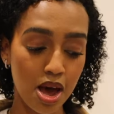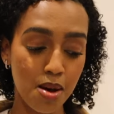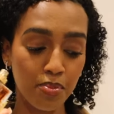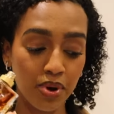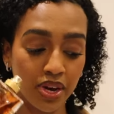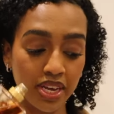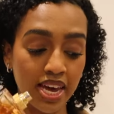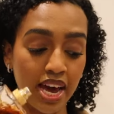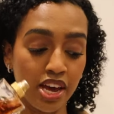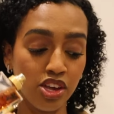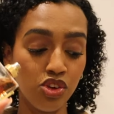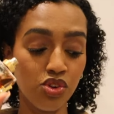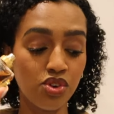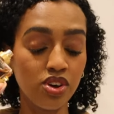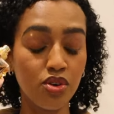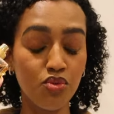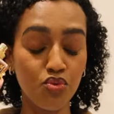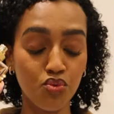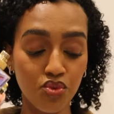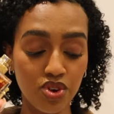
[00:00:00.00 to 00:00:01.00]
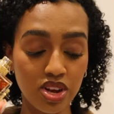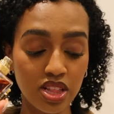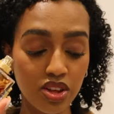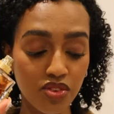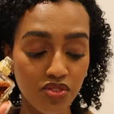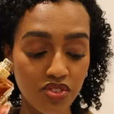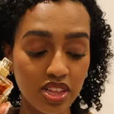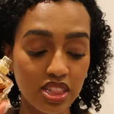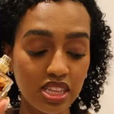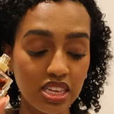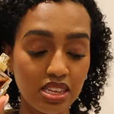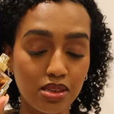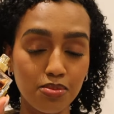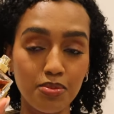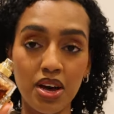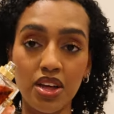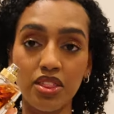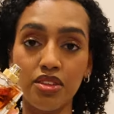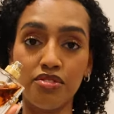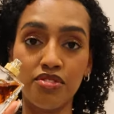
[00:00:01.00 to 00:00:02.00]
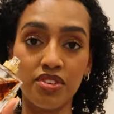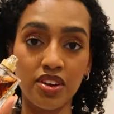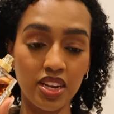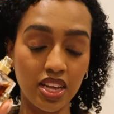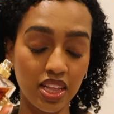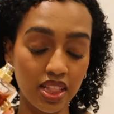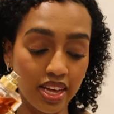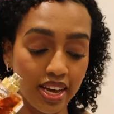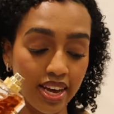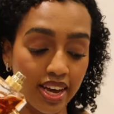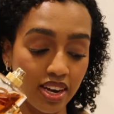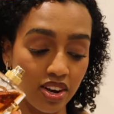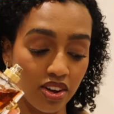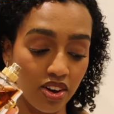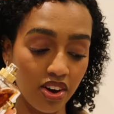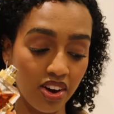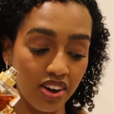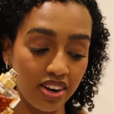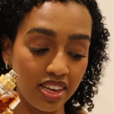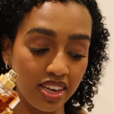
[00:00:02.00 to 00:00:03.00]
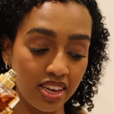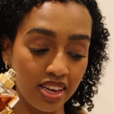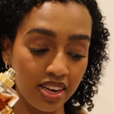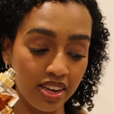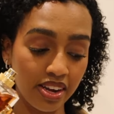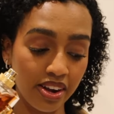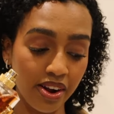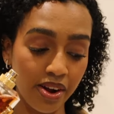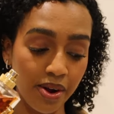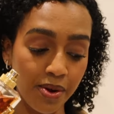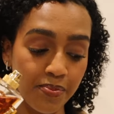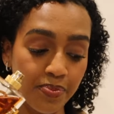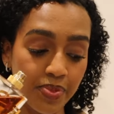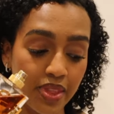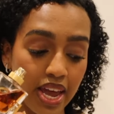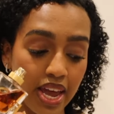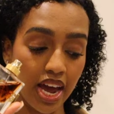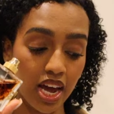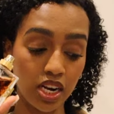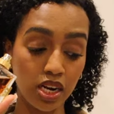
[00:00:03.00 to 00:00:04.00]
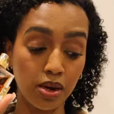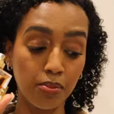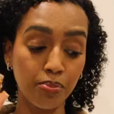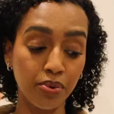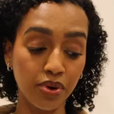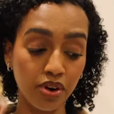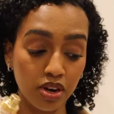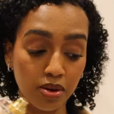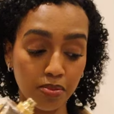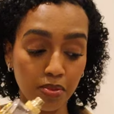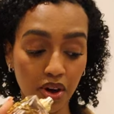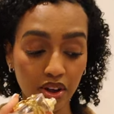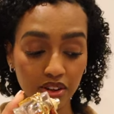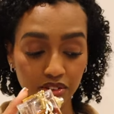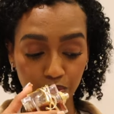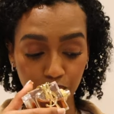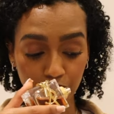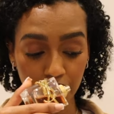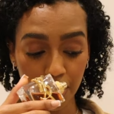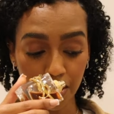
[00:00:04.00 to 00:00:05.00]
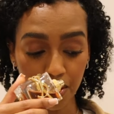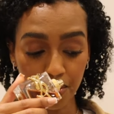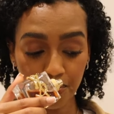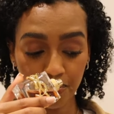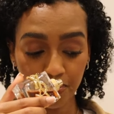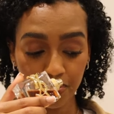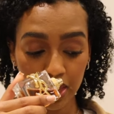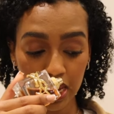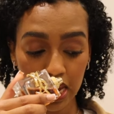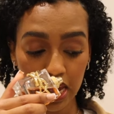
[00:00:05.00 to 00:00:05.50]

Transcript: But yeah, you can really, really smell the vanilla and the honey in here, and the bergamot as well.